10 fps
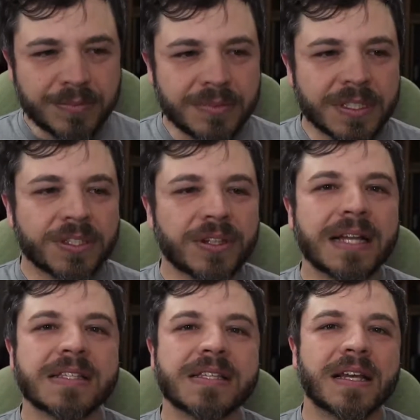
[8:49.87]
So
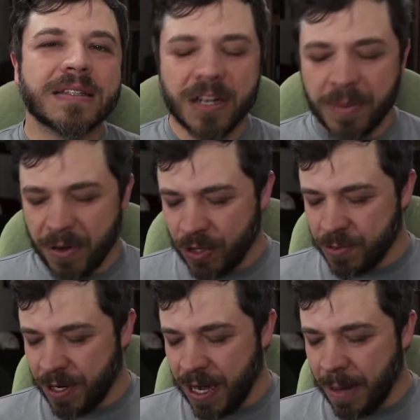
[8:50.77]
that's a little bit of what's
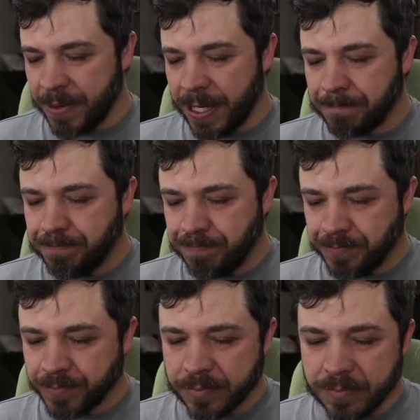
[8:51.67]
been happening.
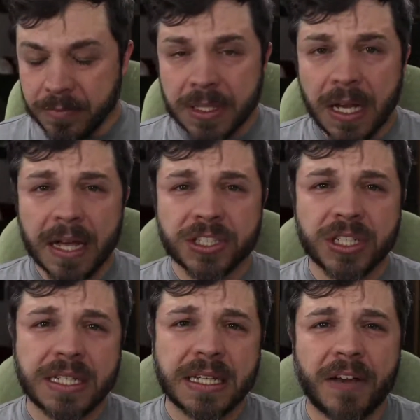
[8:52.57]

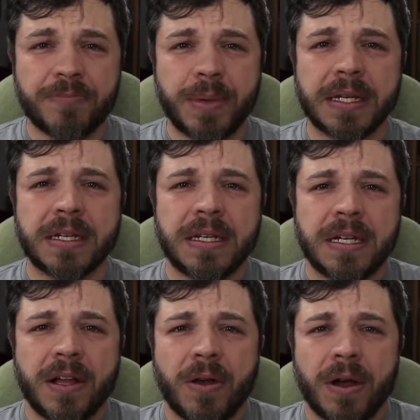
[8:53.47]
Actually, I've been
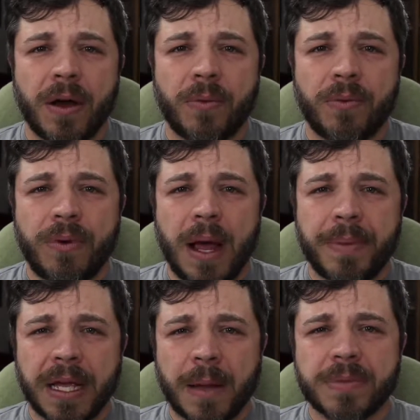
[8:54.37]

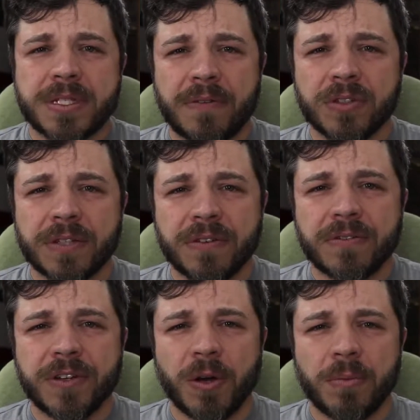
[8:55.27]
wrapping up several different
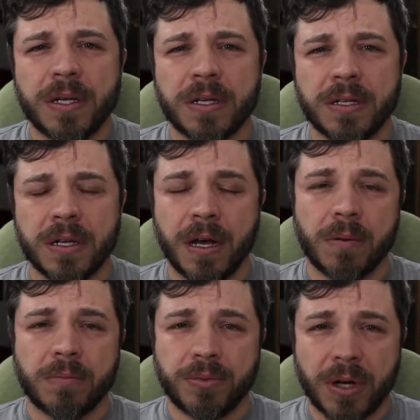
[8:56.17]
film
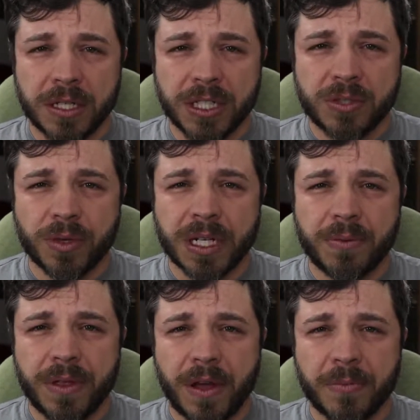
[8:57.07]
projects, working
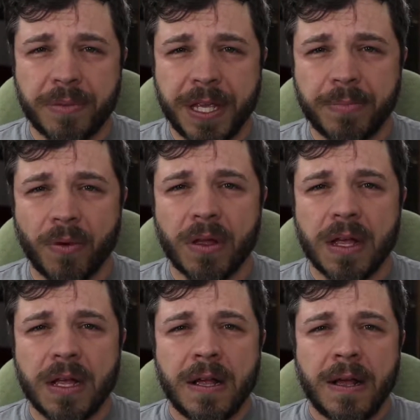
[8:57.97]
with other people.
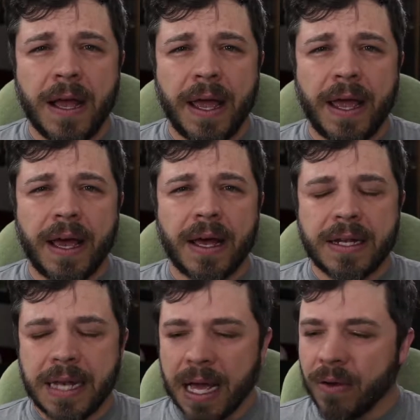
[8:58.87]

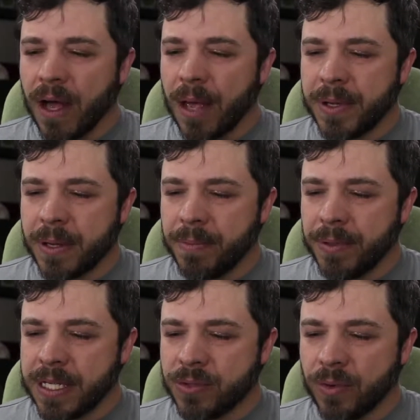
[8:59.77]
And now I'm in a
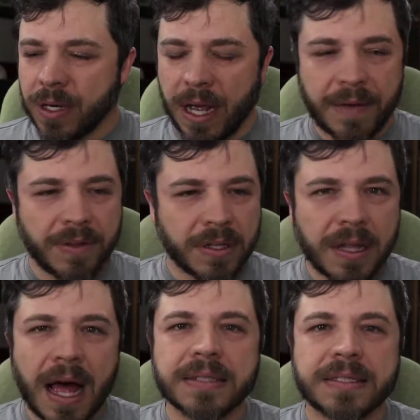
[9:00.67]
place where I have a
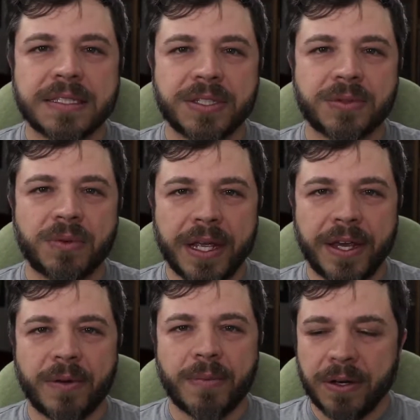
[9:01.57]
lot to do right
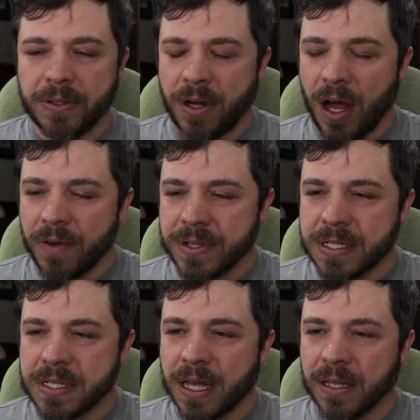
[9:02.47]
here in my own
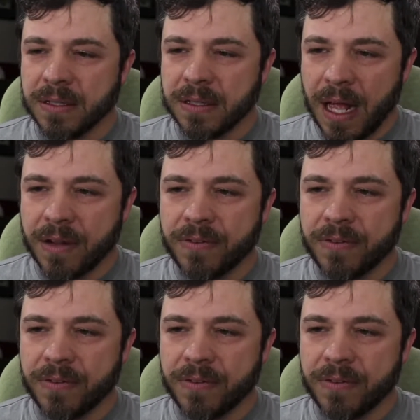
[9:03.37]
office, a lot of